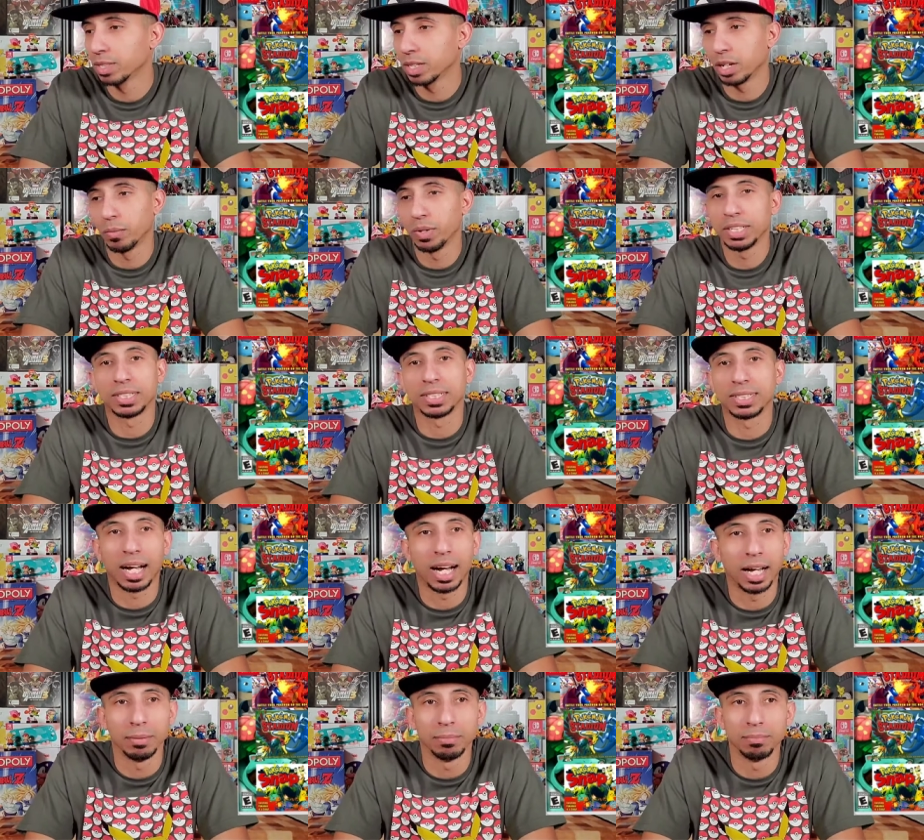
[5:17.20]
a waste of
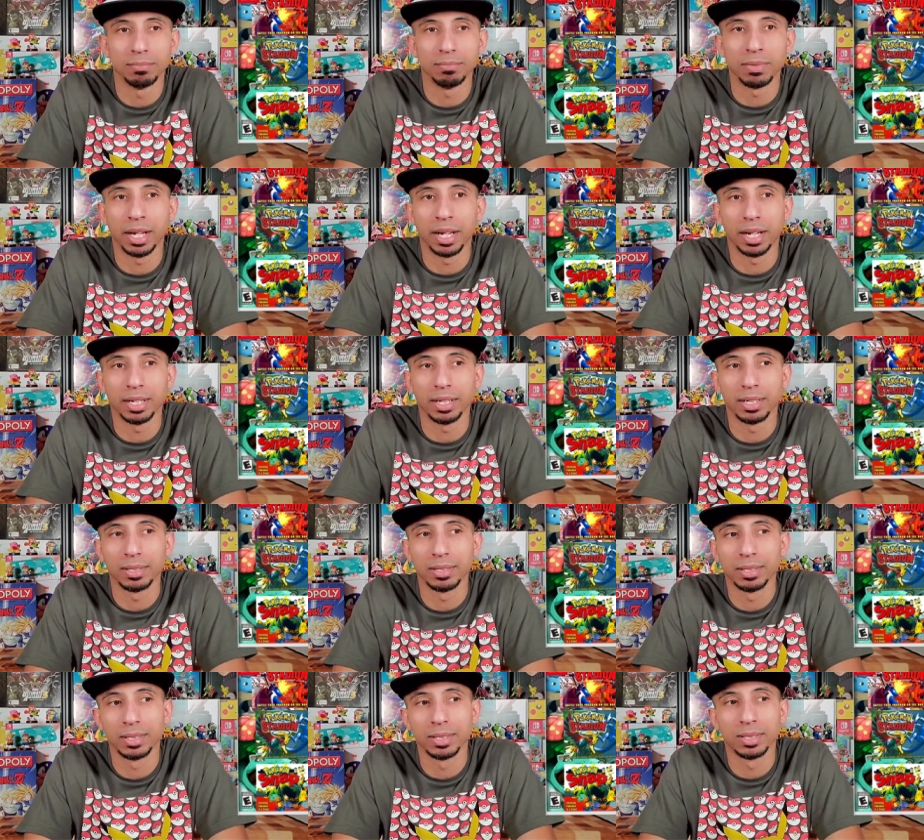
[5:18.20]
time, and
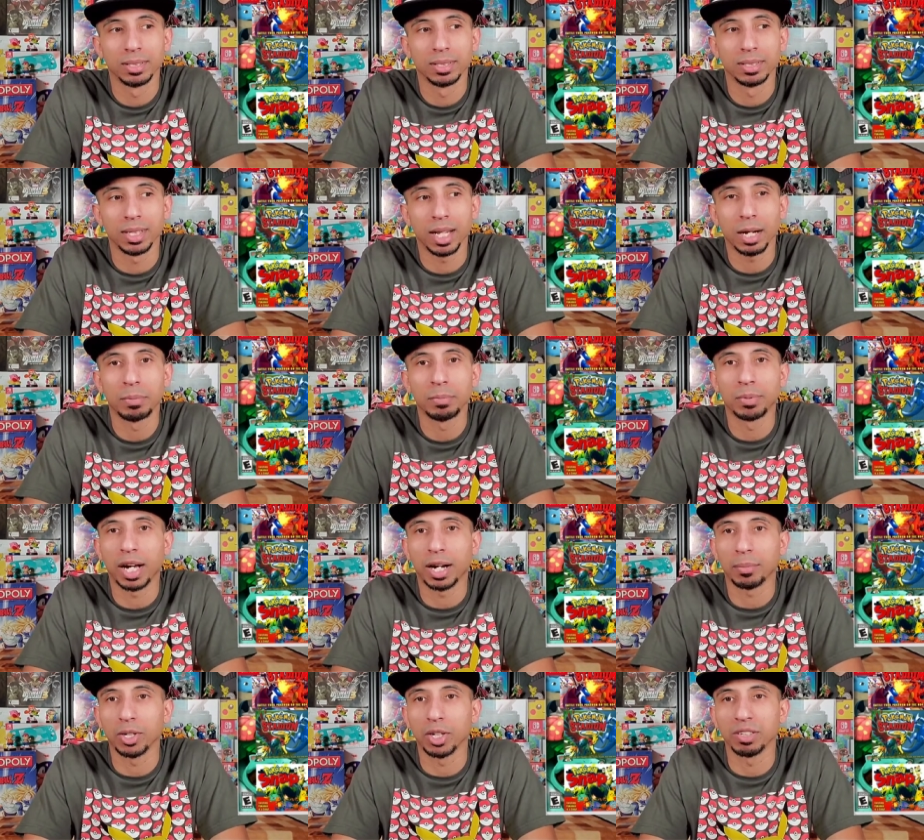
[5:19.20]
a lot of people
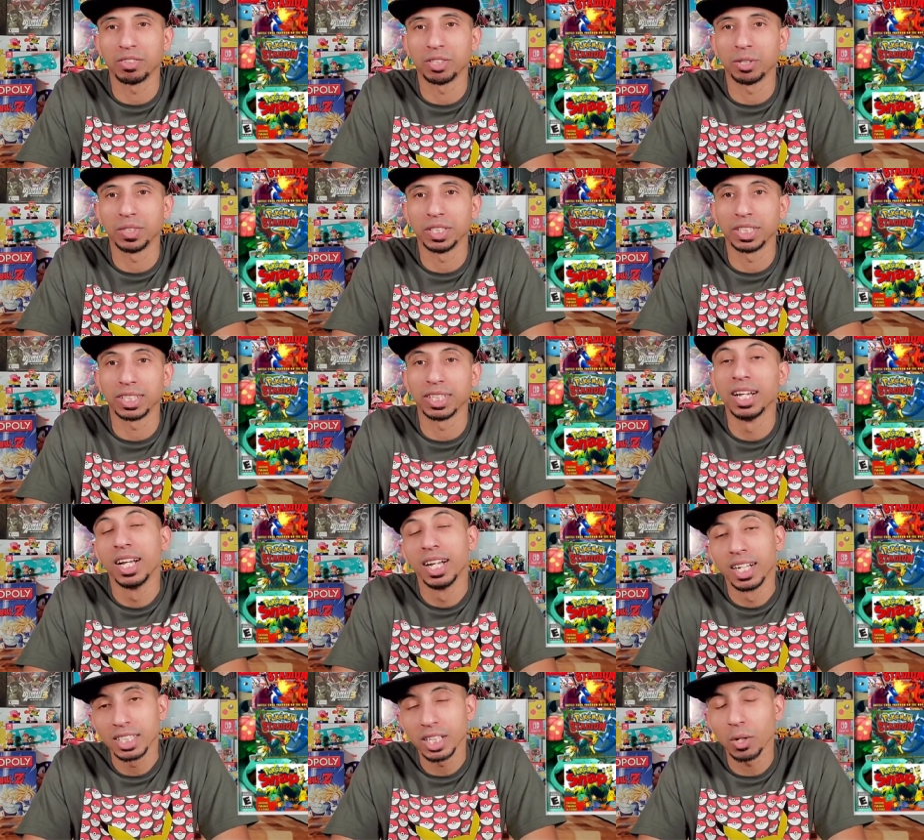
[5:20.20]
got up early for no reason.
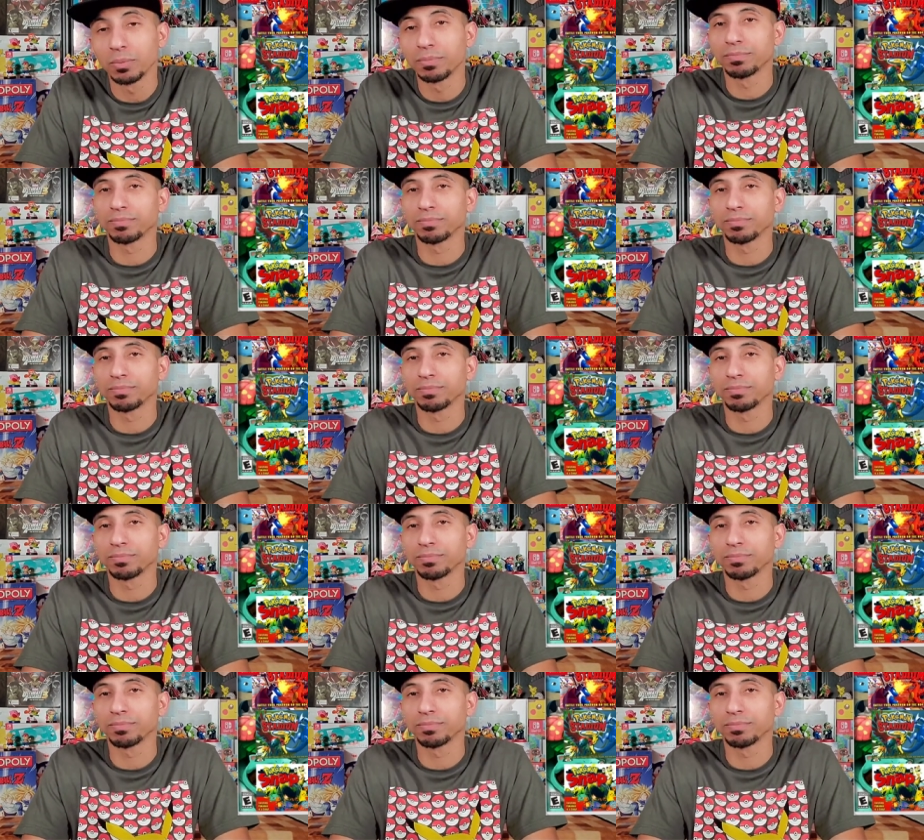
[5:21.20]
So,